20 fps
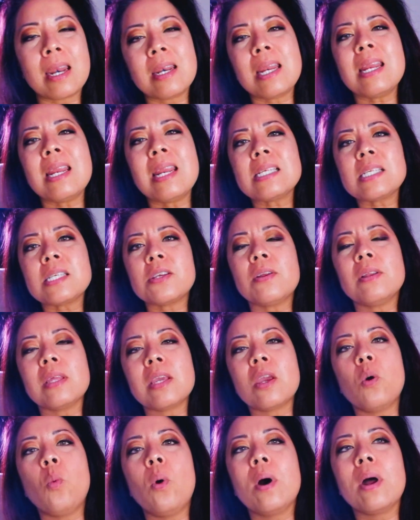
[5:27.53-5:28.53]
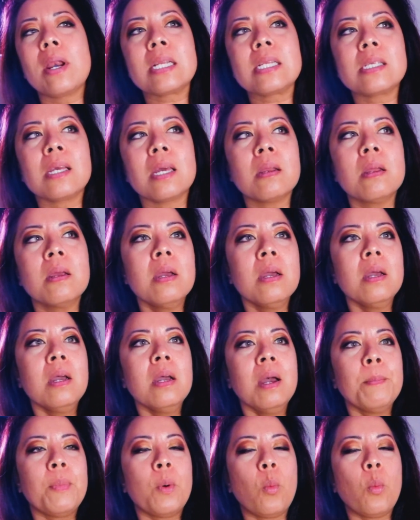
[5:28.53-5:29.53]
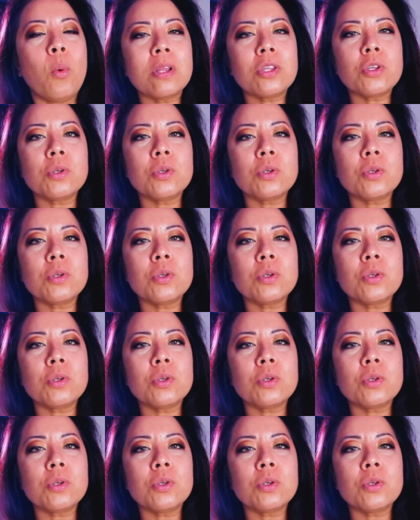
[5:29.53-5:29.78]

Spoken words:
Not necessarily a one and done, but once